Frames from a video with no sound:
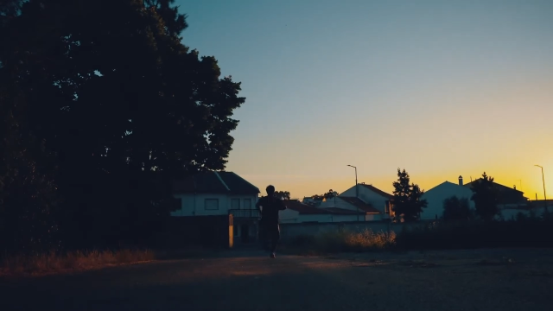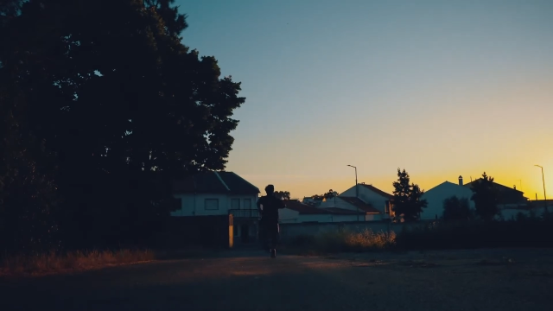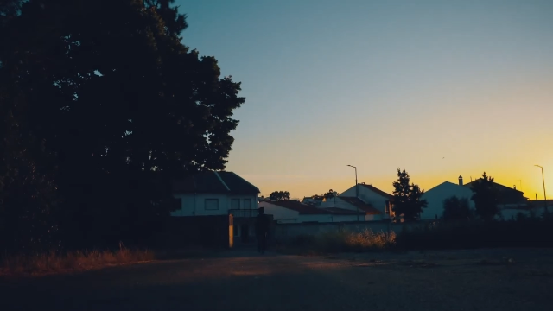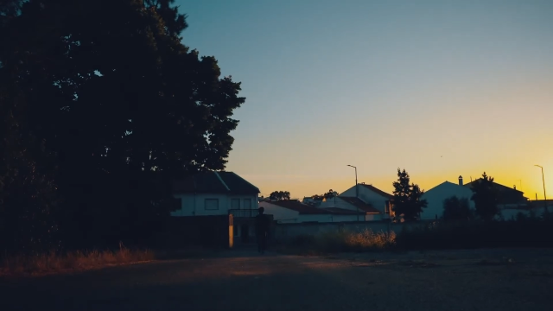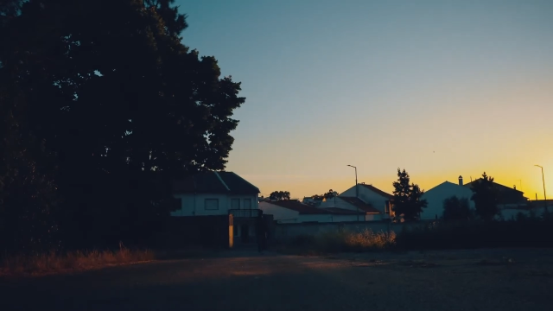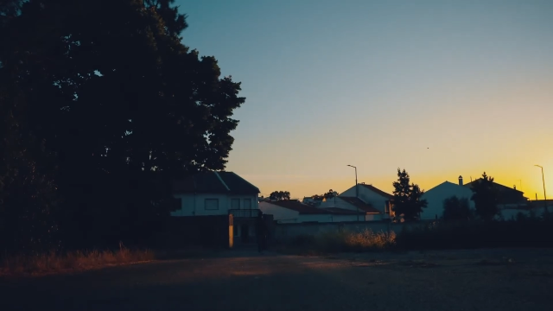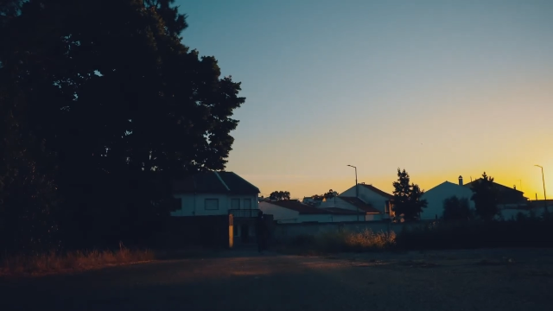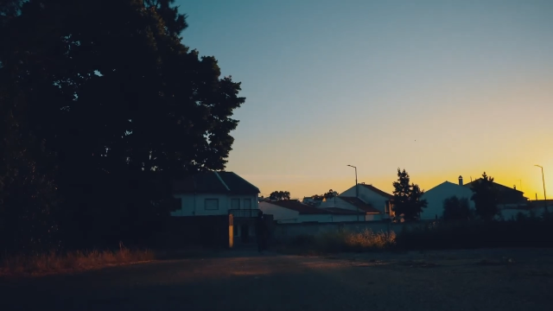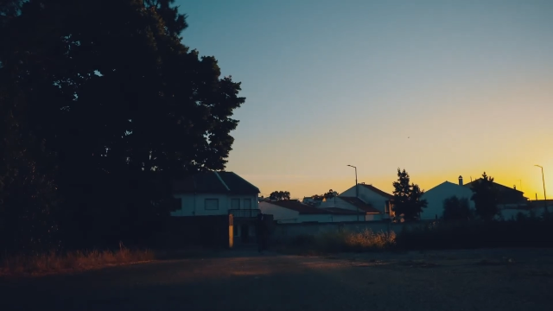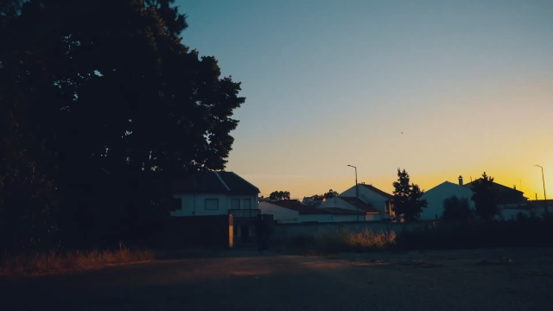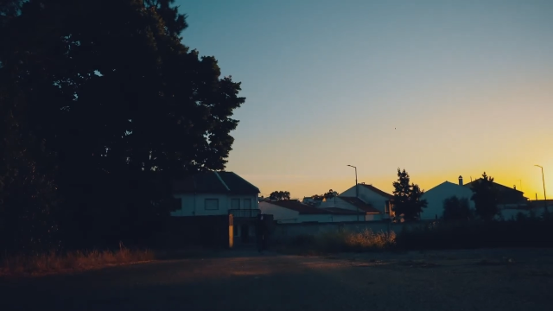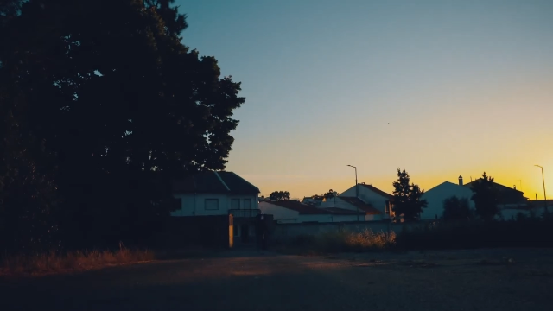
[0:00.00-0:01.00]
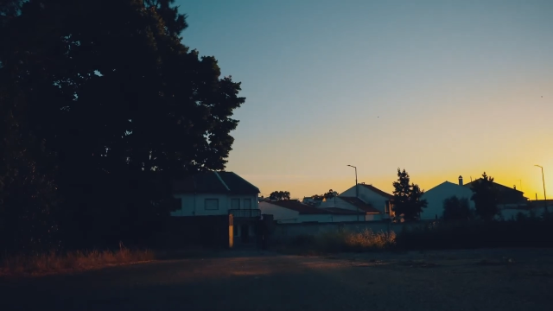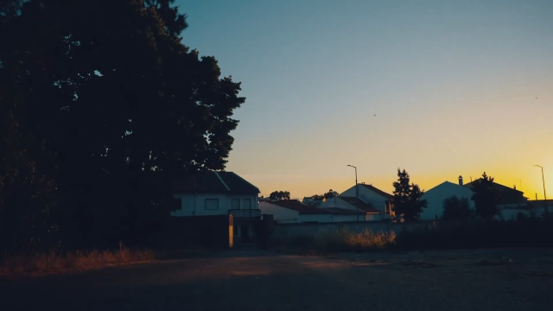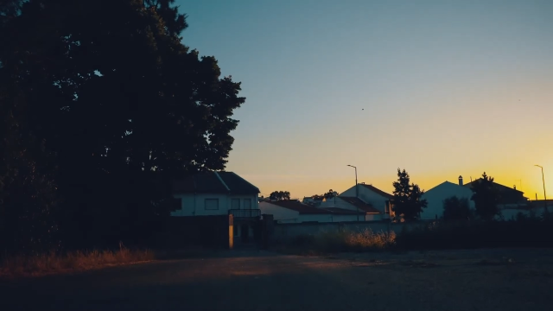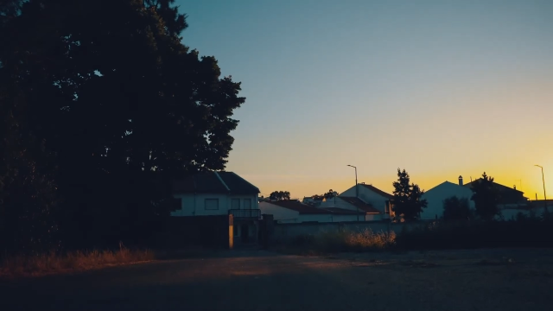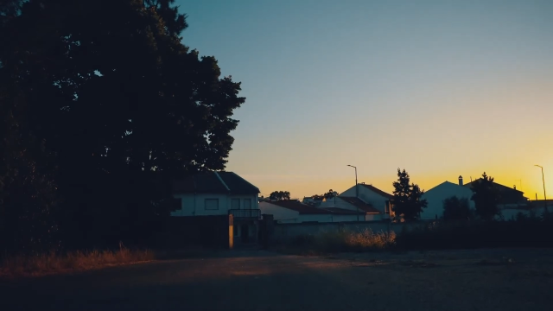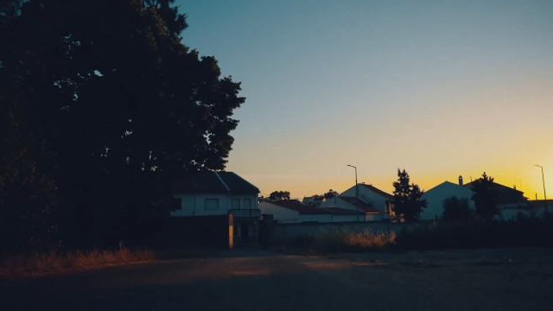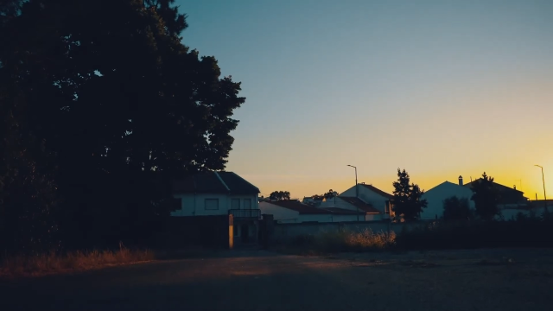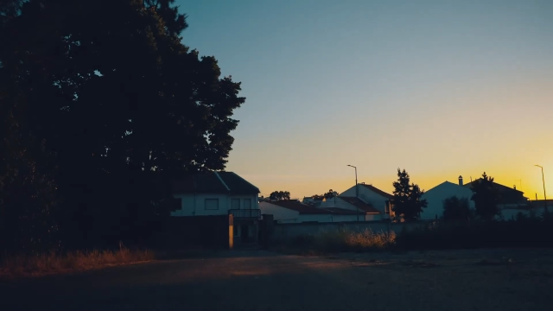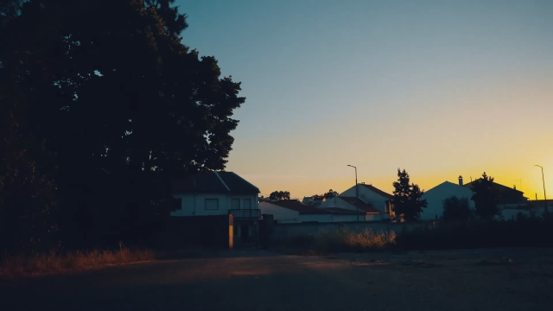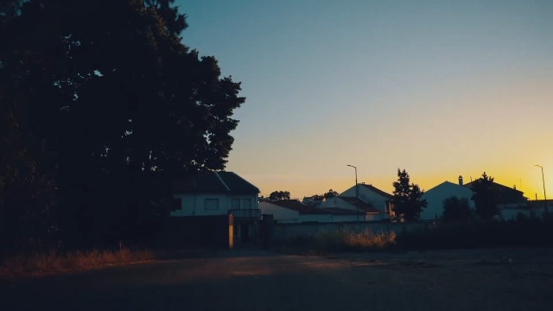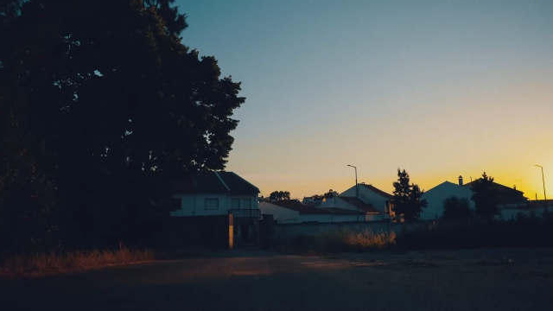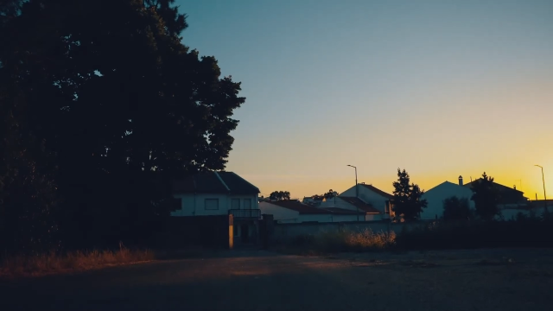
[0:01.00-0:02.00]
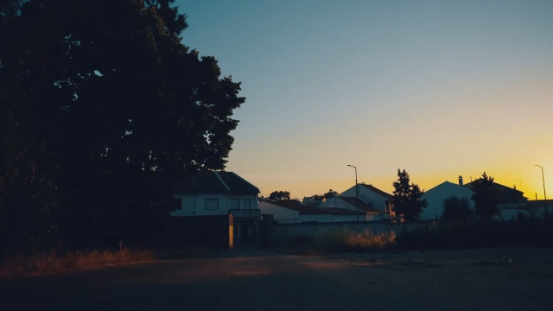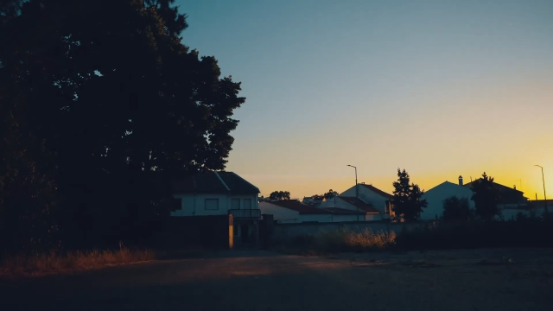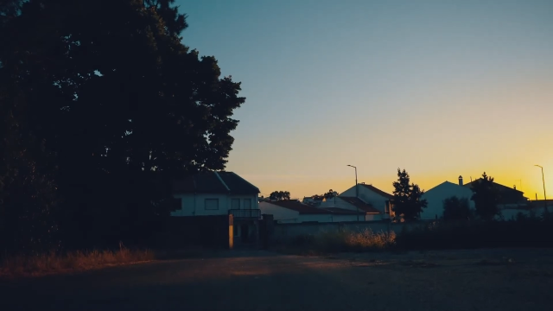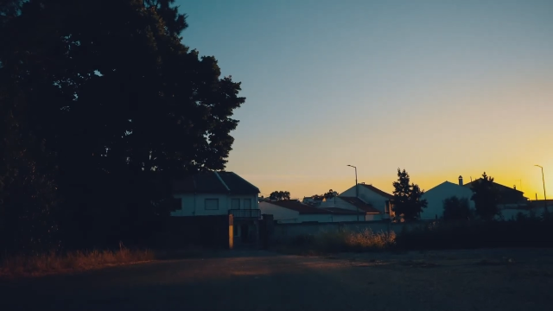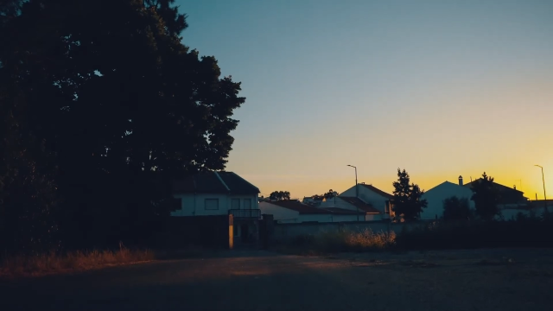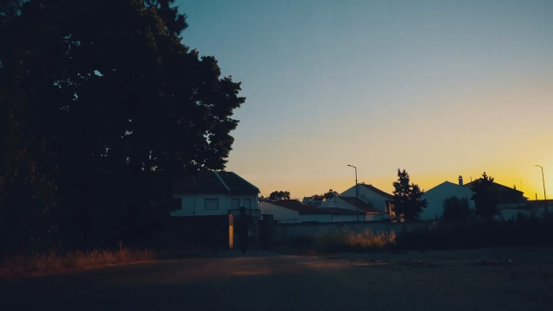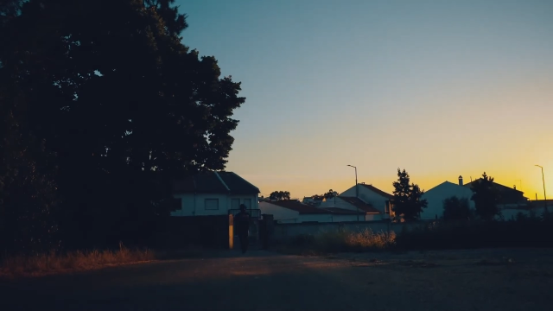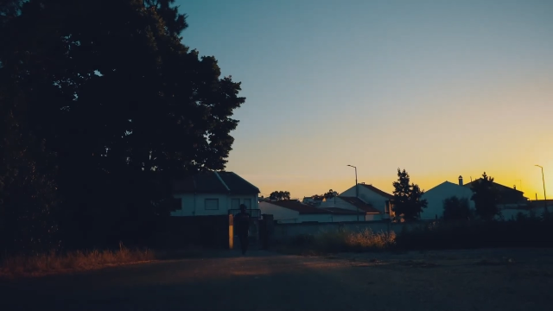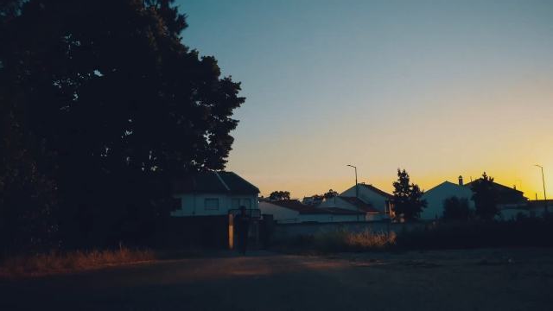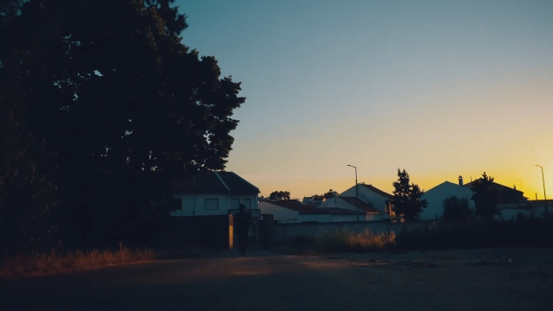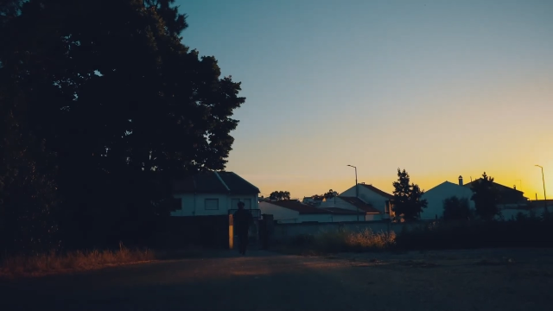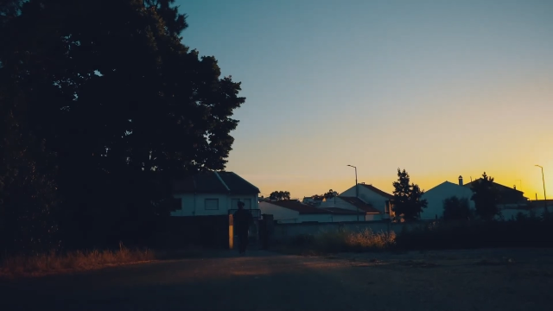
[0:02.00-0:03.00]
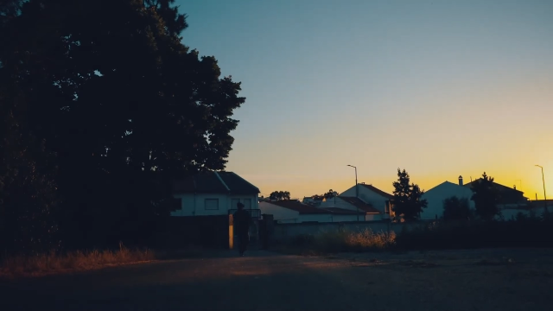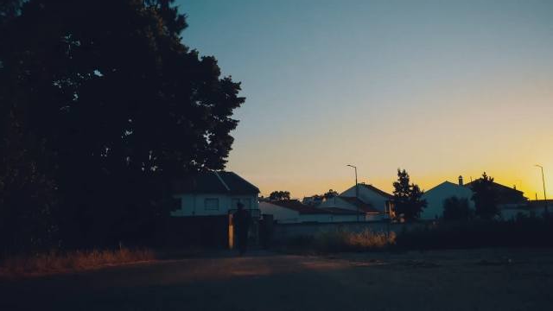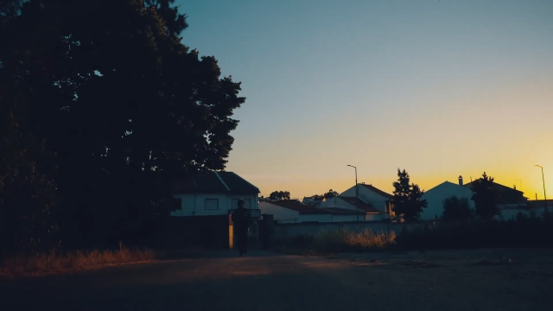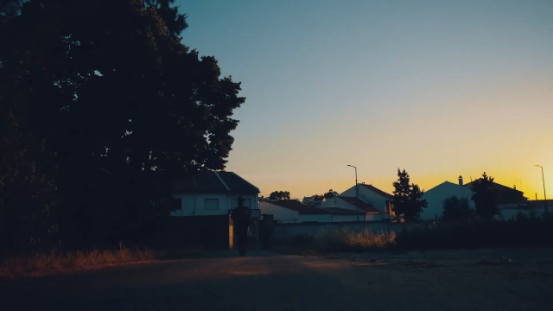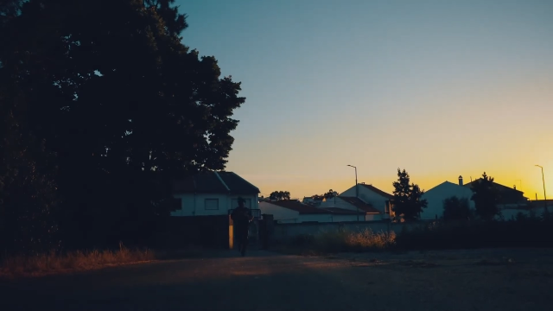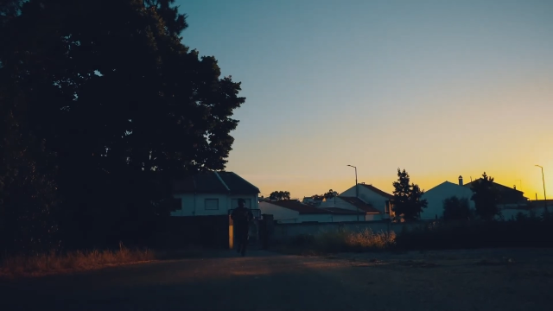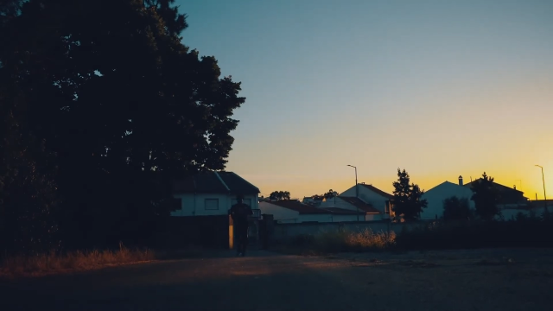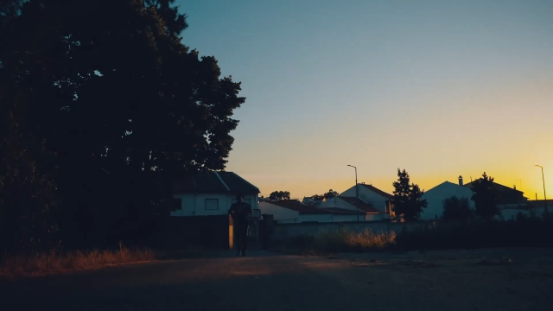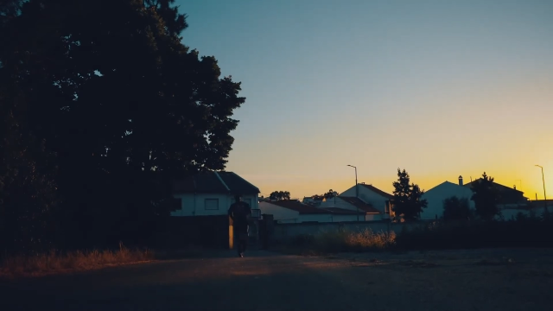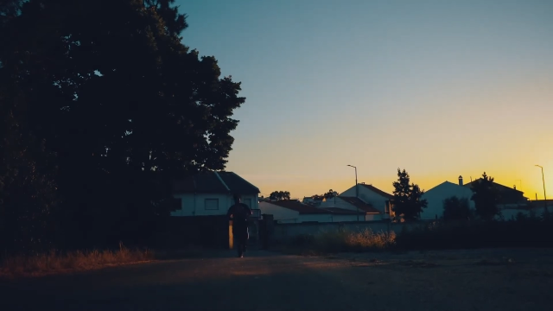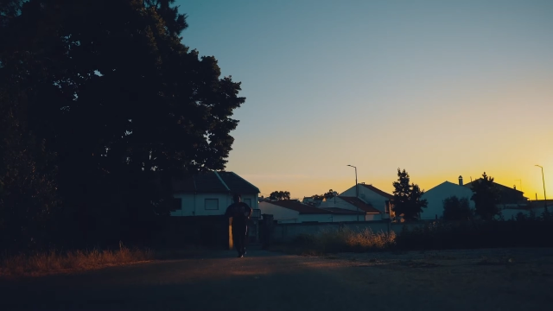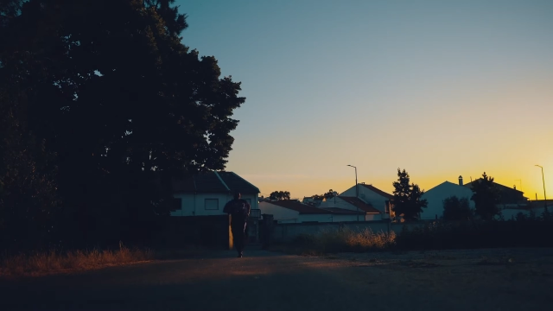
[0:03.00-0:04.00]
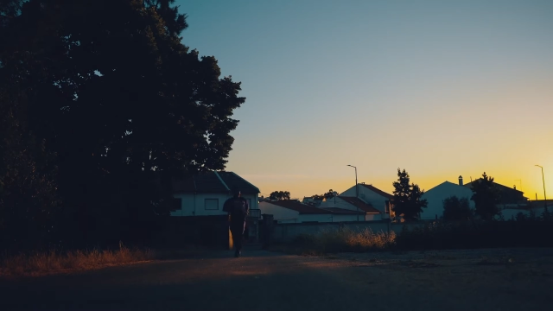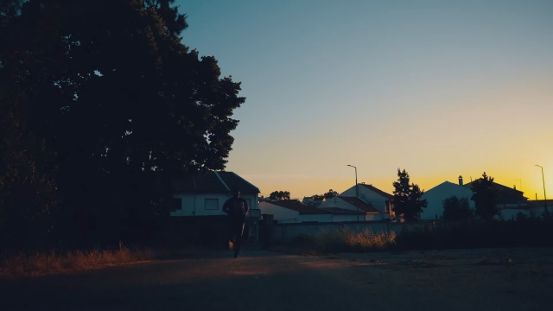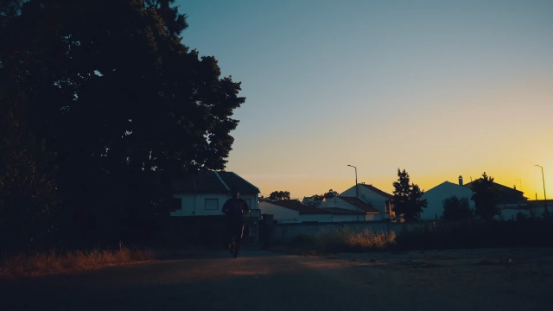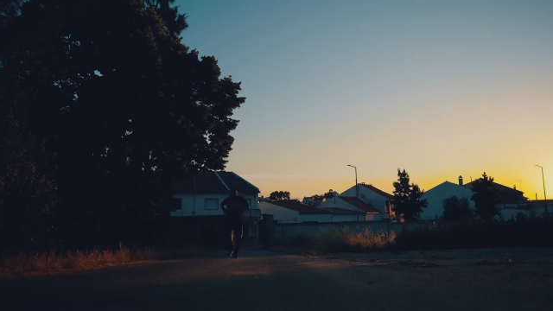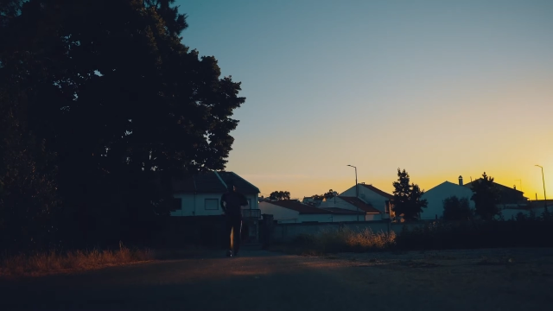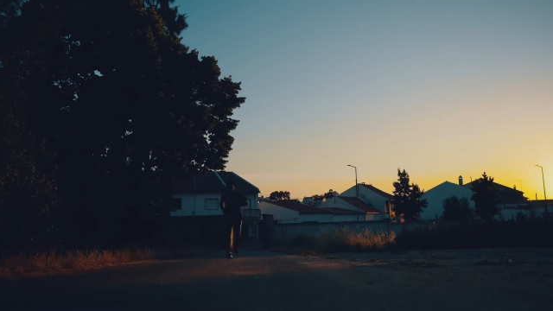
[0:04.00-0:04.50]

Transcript: [unreadable: no face in view]